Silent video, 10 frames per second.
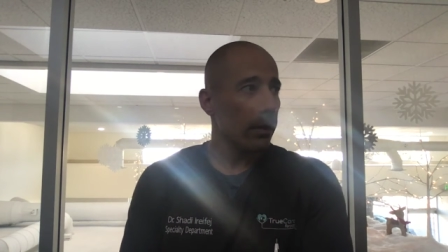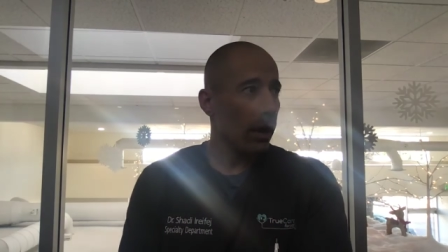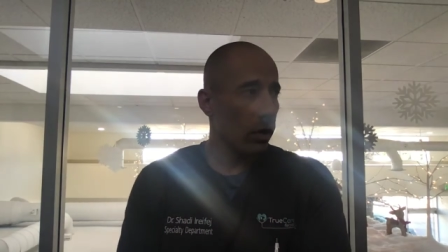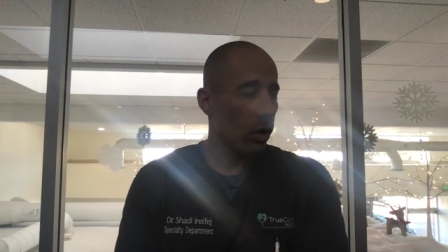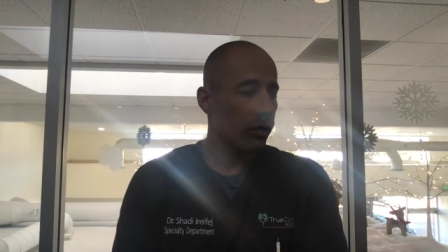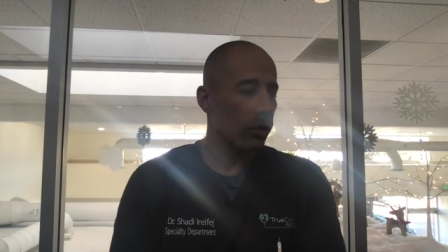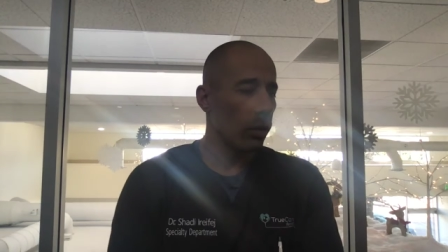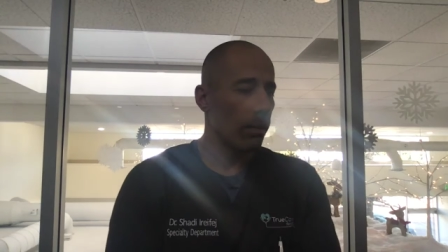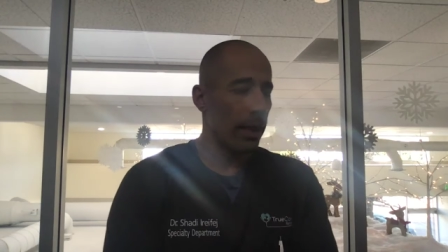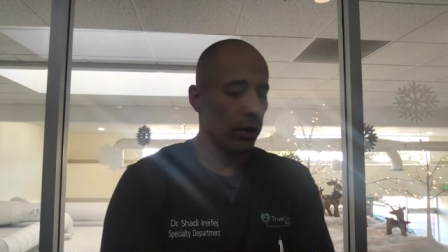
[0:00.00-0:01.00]
It also
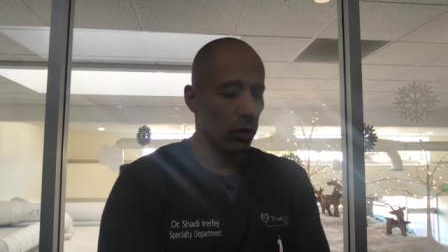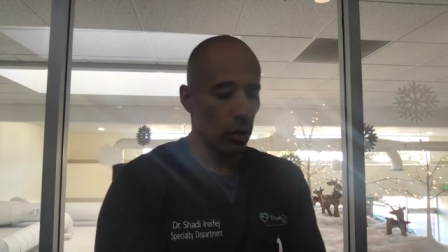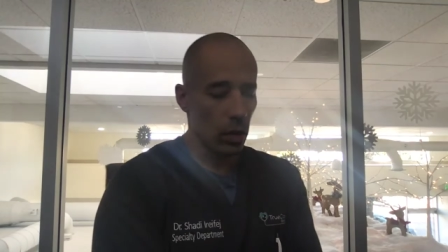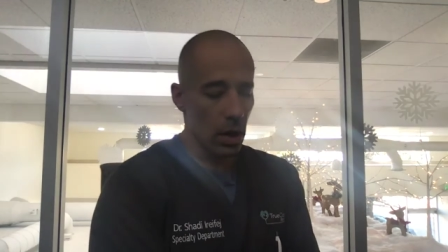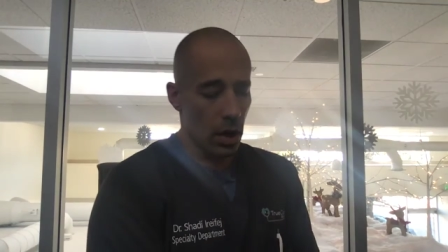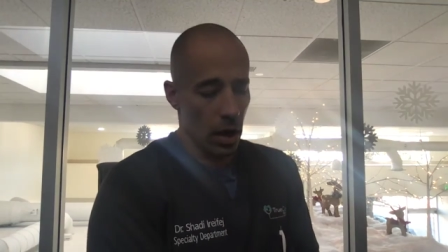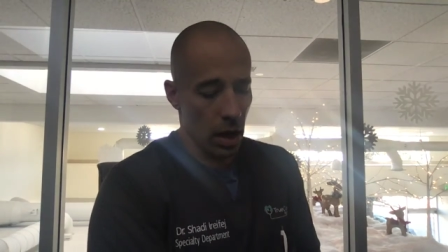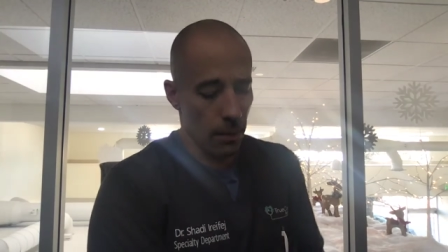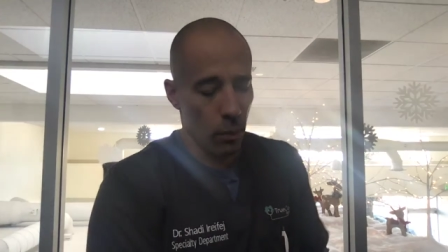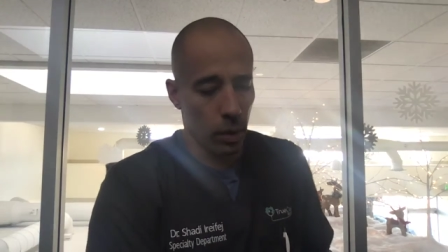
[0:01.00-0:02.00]
will make you
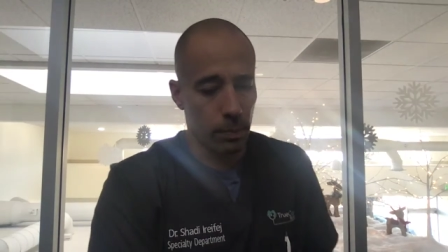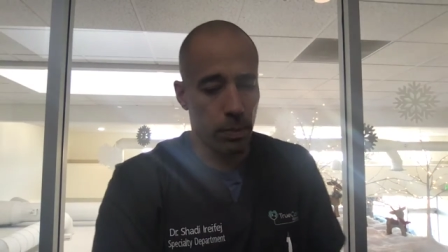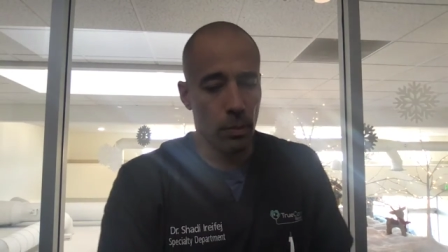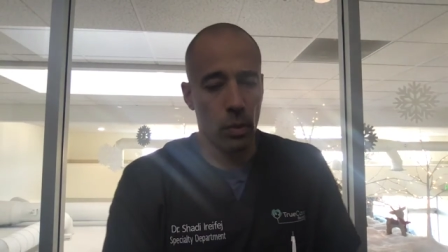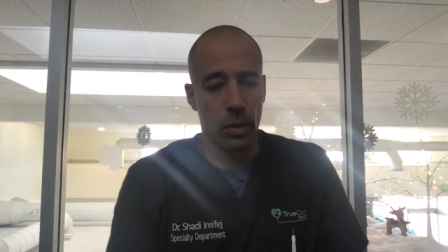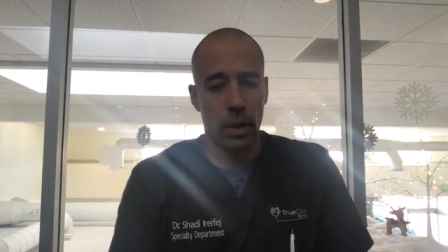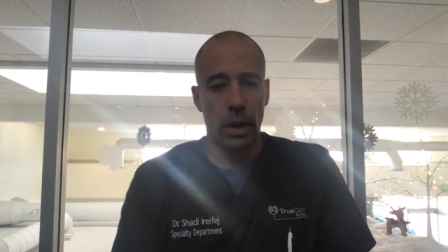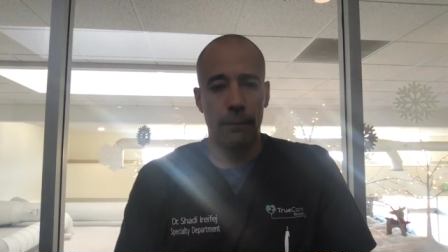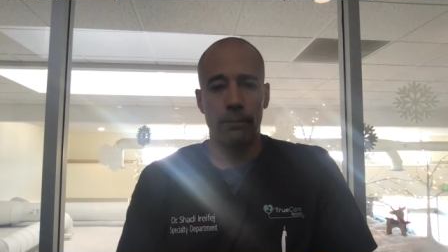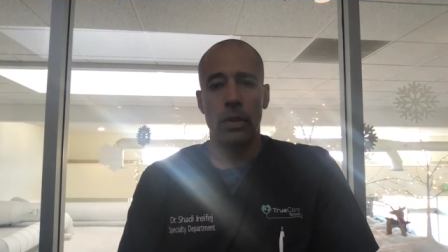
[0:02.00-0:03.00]

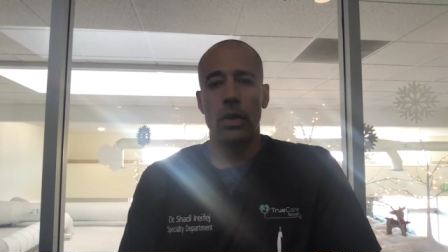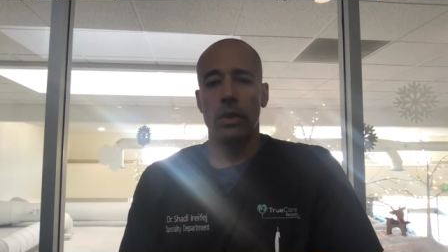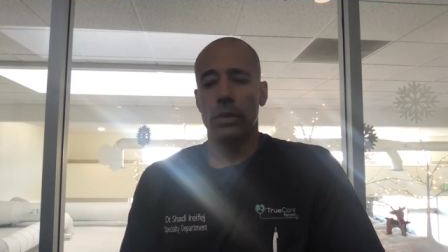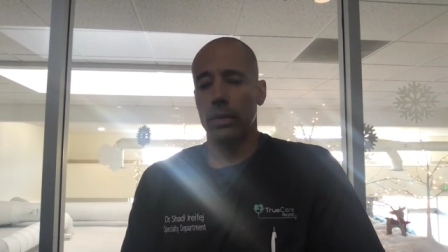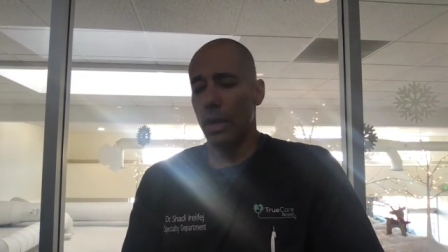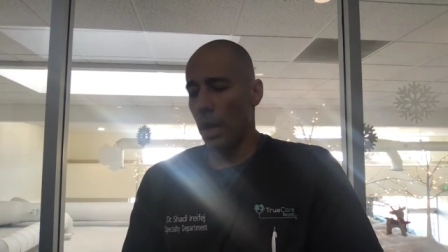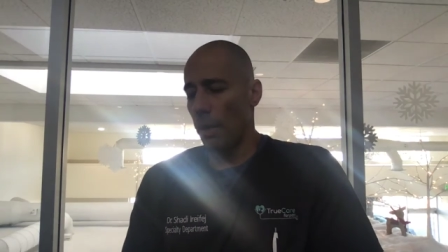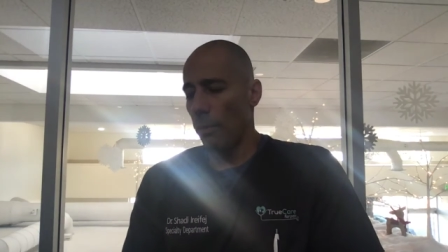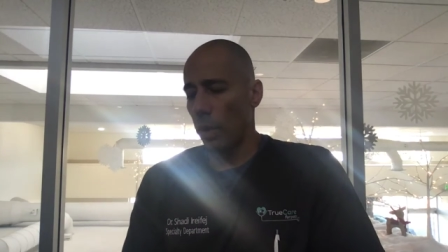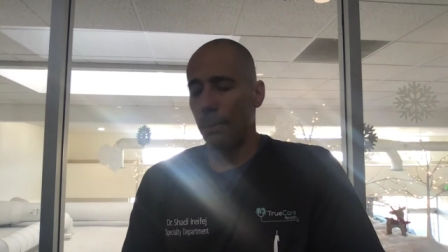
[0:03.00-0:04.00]
more
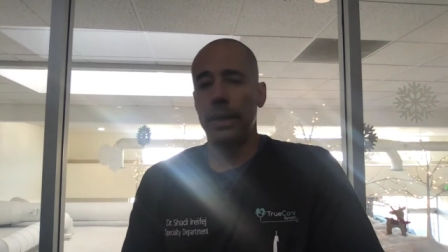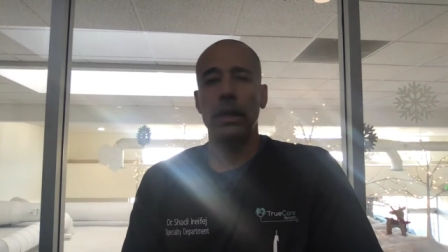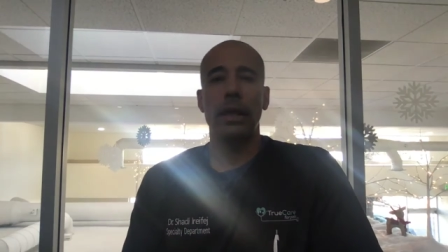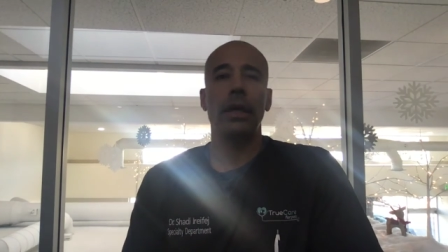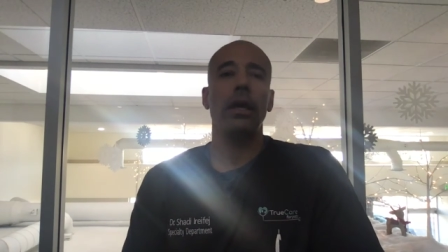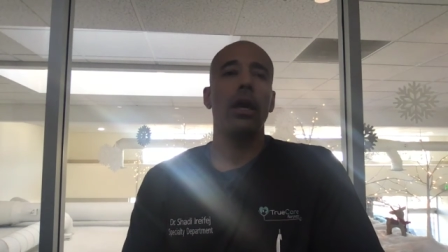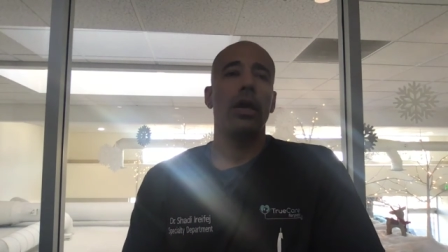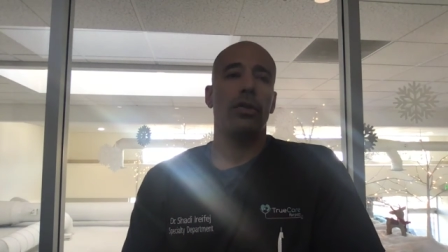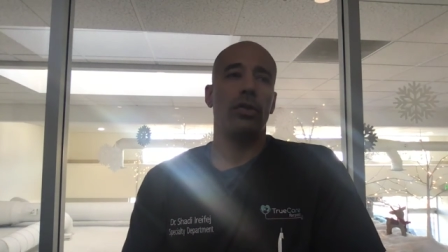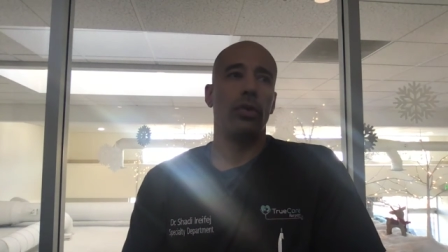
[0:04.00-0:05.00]
appealing
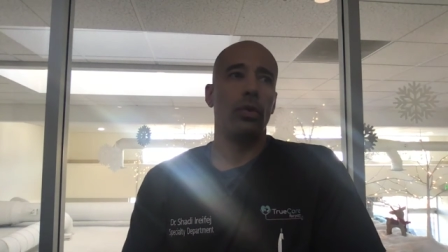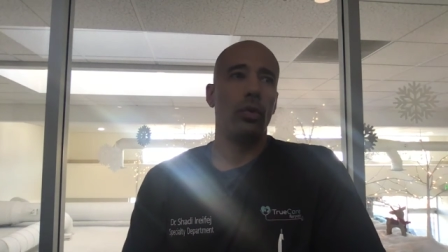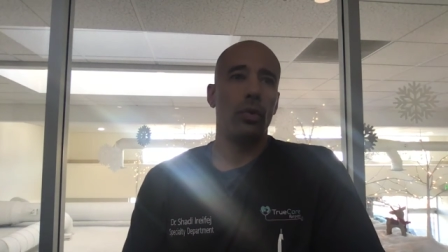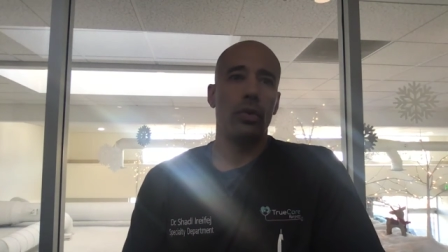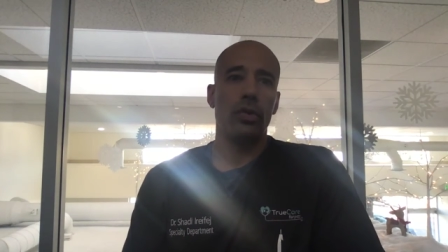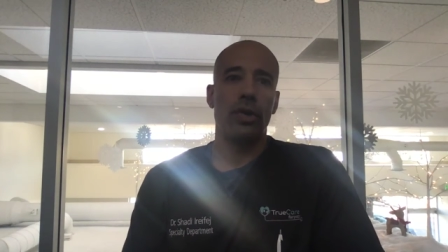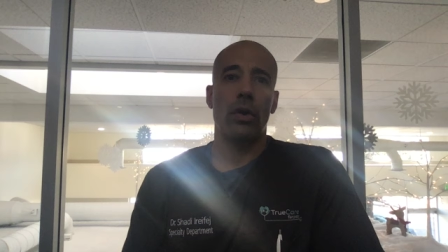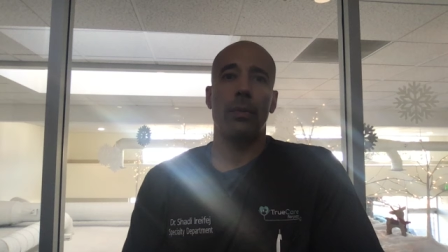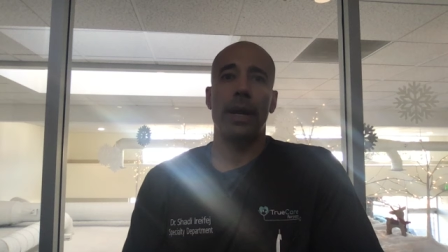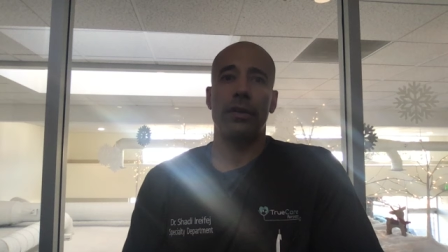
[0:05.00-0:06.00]
to
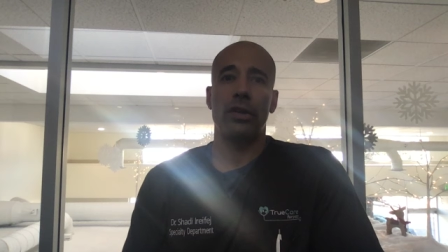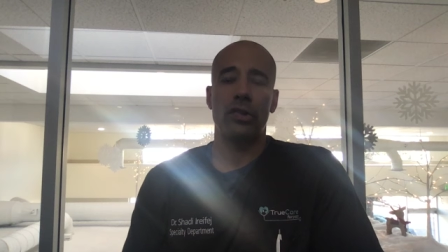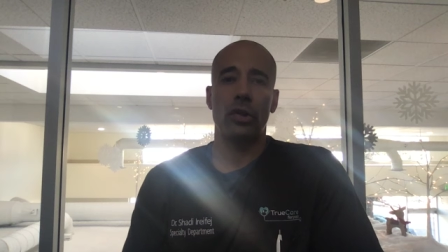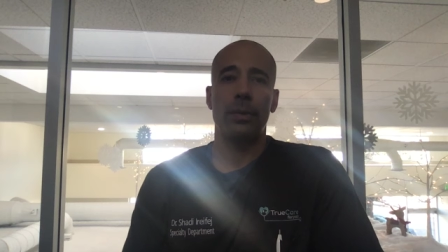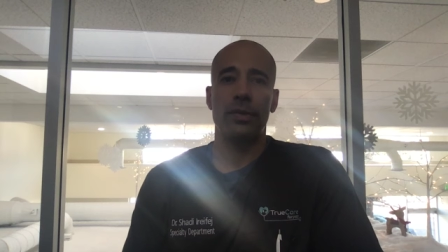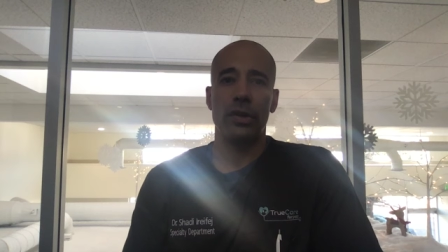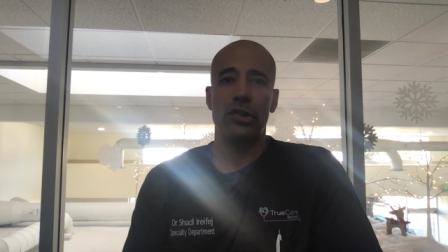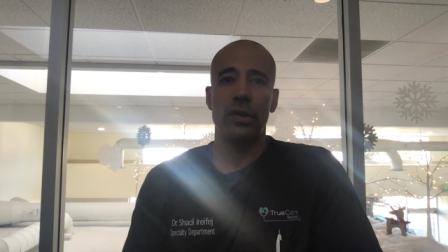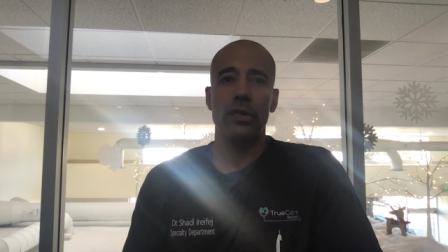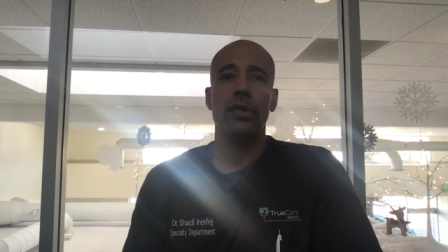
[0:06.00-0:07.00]
general practitioner
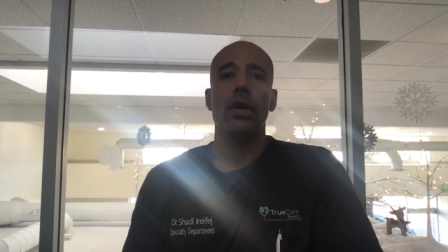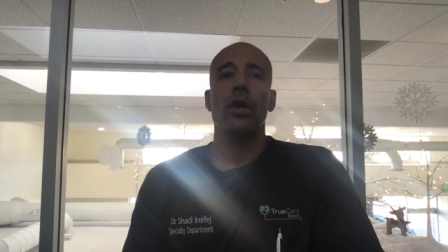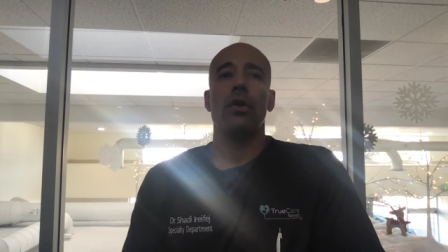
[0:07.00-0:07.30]
positions.